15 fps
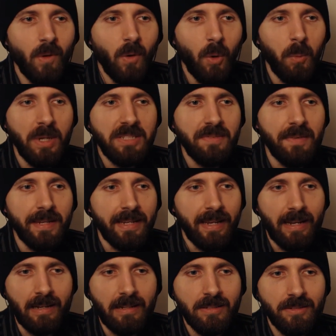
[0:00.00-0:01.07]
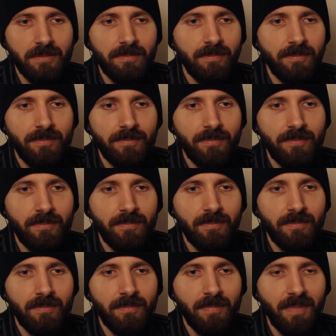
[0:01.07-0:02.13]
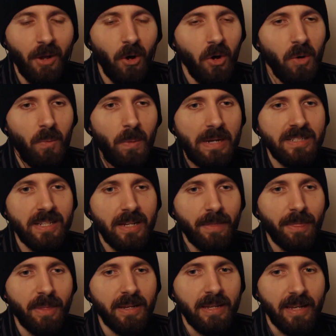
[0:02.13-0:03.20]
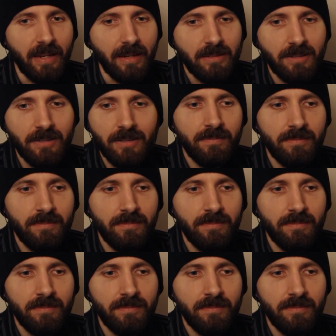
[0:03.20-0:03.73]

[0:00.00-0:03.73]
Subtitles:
Always the kids. They always hit the kids.